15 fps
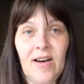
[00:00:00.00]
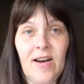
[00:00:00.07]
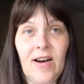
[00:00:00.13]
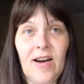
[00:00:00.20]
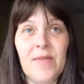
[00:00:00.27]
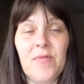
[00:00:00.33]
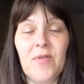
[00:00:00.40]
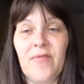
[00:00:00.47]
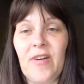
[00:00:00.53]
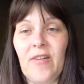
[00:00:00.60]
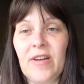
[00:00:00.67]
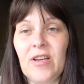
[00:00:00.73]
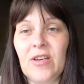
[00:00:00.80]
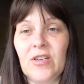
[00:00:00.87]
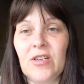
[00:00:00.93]
I'm not
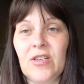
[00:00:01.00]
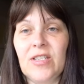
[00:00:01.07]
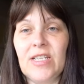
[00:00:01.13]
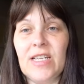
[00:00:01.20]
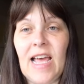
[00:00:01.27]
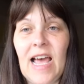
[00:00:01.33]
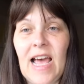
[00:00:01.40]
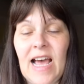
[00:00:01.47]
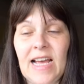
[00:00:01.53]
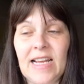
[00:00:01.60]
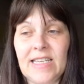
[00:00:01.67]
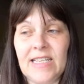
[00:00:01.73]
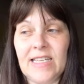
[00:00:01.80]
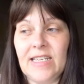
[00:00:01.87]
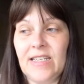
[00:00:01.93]
very good
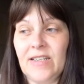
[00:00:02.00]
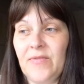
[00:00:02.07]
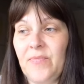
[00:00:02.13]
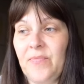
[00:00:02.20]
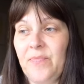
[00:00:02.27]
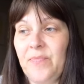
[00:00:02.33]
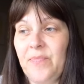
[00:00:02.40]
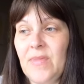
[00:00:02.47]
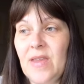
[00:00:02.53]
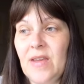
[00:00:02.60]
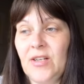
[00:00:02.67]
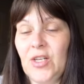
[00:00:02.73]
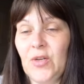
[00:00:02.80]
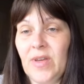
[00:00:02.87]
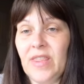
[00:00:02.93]
at
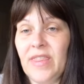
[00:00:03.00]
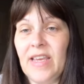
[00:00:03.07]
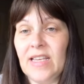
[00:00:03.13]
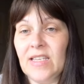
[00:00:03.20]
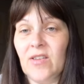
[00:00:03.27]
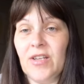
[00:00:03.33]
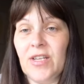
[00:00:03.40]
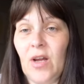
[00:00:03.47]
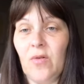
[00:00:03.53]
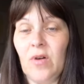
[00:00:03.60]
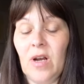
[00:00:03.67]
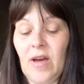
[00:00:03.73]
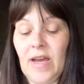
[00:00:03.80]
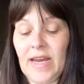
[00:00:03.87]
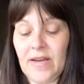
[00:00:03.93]
doing things I don't
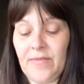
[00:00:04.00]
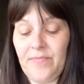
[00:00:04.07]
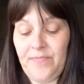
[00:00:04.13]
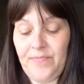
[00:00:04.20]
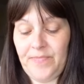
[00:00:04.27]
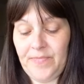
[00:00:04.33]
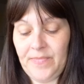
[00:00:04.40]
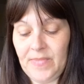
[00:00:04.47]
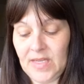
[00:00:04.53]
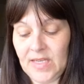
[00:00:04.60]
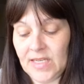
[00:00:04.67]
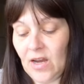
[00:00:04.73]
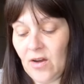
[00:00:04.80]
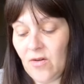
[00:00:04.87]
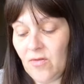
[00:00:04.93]
like.
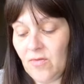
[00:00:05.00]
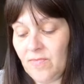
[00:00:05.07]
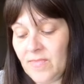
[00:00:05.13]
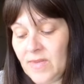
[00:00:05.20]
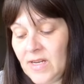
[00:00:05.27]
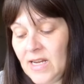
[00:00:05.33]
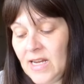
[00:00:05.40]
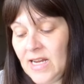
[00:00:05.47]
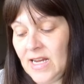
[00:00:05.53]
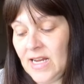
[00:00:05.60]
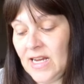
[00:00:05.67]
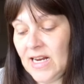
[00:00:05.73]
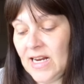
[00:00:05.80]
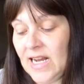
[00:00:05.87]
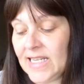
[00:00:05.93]
So
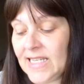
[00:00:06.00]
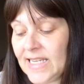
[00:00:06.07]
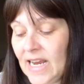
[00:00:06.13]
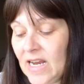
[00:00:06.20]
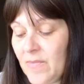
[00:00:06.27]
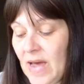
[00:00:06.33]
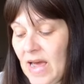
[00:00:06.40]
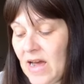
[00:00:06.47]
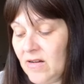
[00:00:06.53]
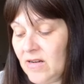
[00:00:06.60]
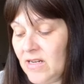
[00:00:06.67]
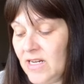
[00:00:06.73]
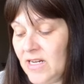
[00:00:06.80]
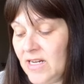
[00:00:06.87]
let's say about